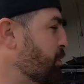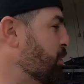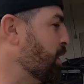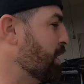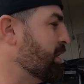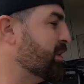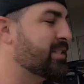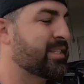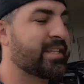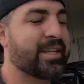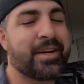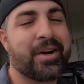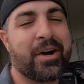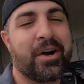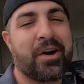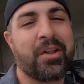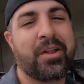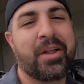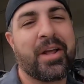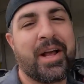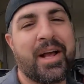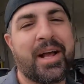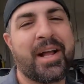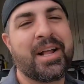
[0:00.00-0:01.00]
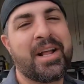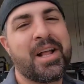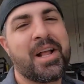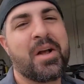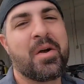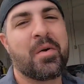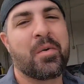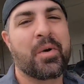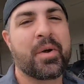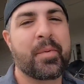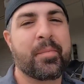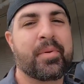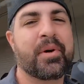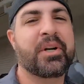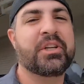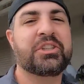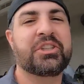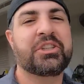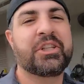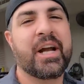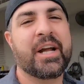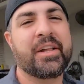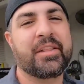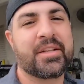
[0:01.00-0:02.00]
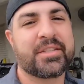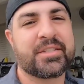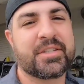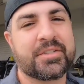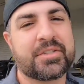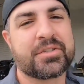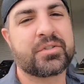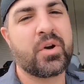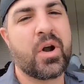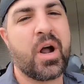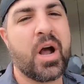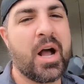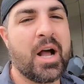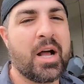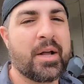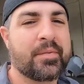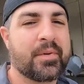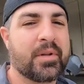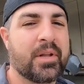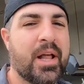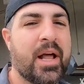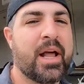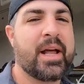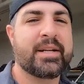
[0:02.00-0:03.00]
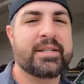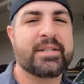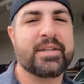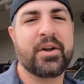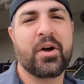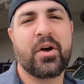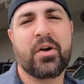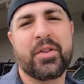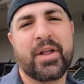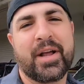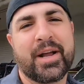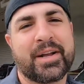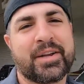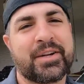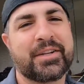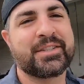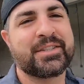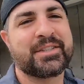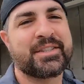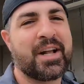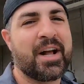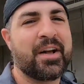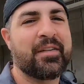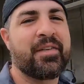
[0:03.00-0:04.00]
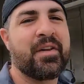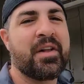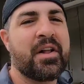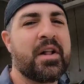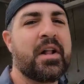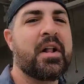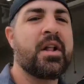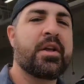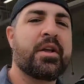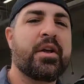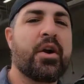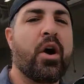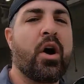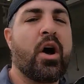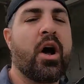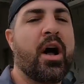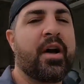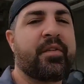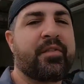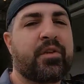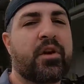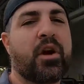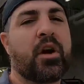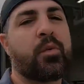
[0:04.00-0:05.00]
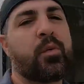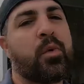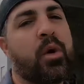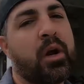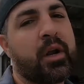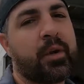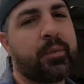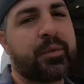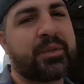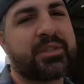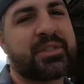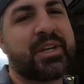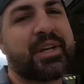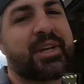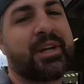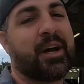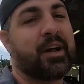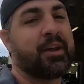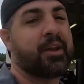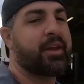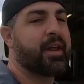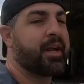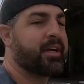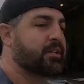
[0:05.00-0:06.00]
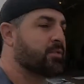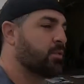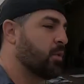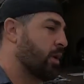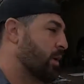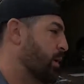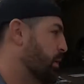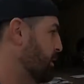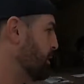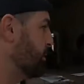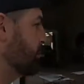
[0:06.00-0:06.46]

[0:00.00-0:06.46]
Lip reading: you want to see all that, we appreciate the subscribe, likes, and all that good stuff. Y'all have a good one, and we'll see you on the next one.